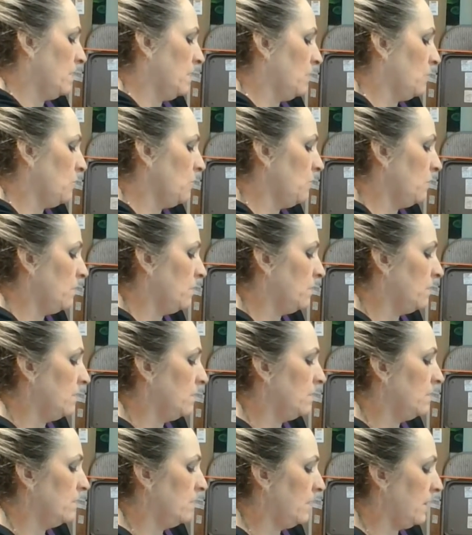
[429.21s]
Woo!
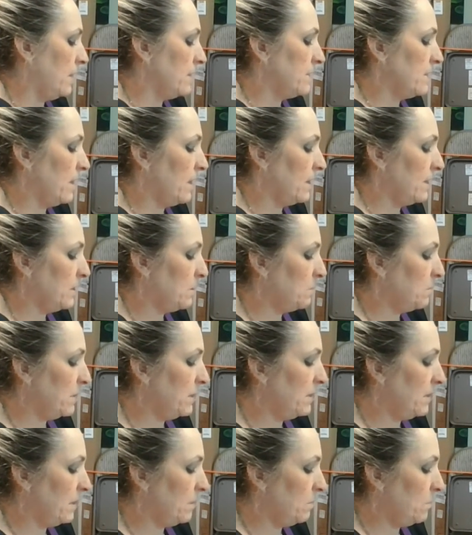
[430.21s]
I say a little bit,
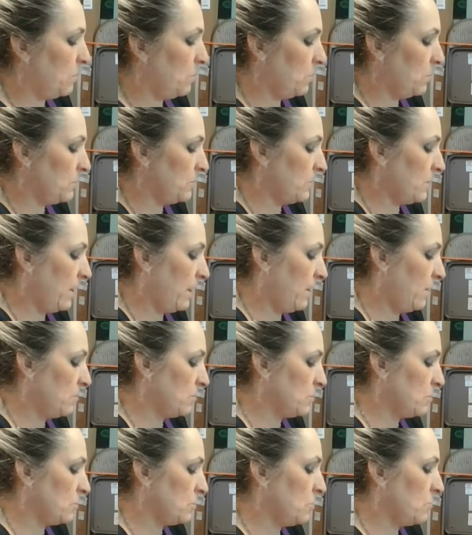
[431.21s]
it pours out
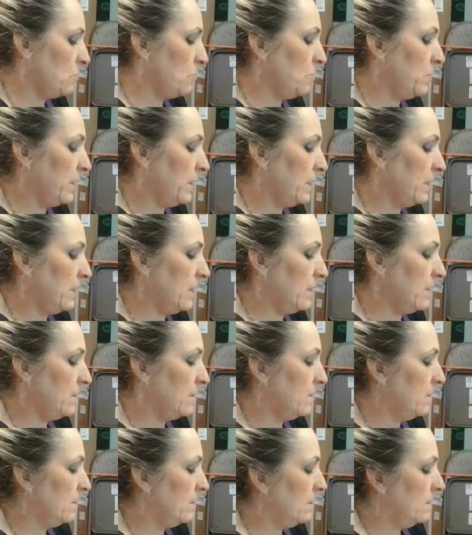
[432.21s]
so quickly.
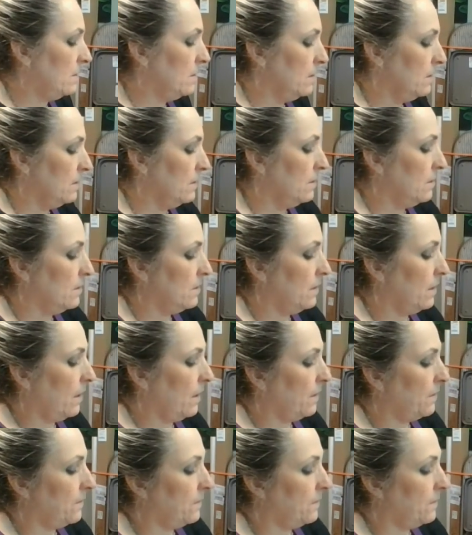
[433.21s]
Okay.